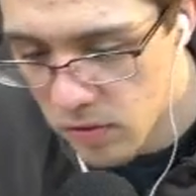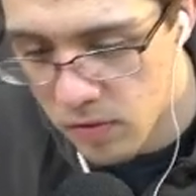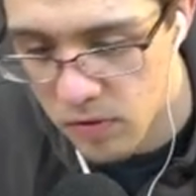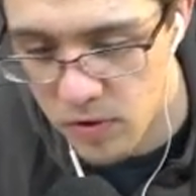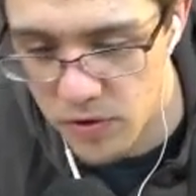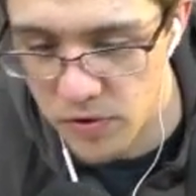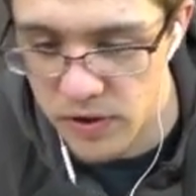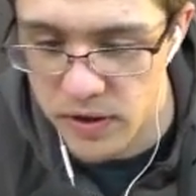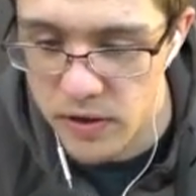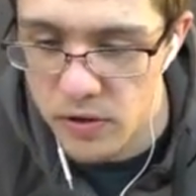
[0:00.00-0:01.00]

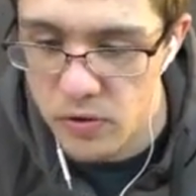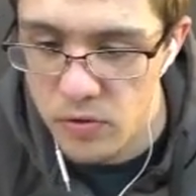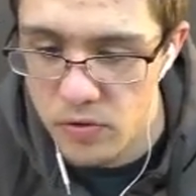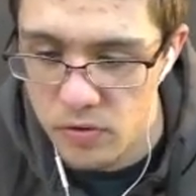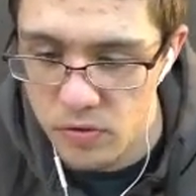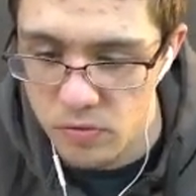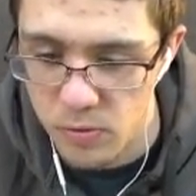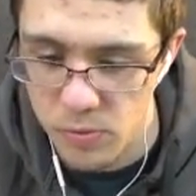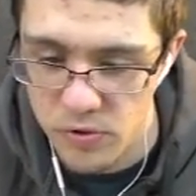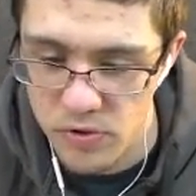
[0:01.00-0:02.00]
Delete you,
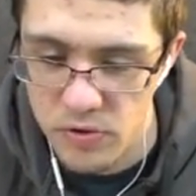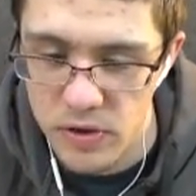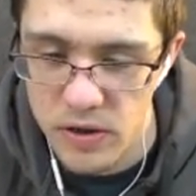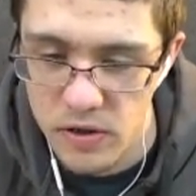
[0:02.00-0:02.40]
ripple delete.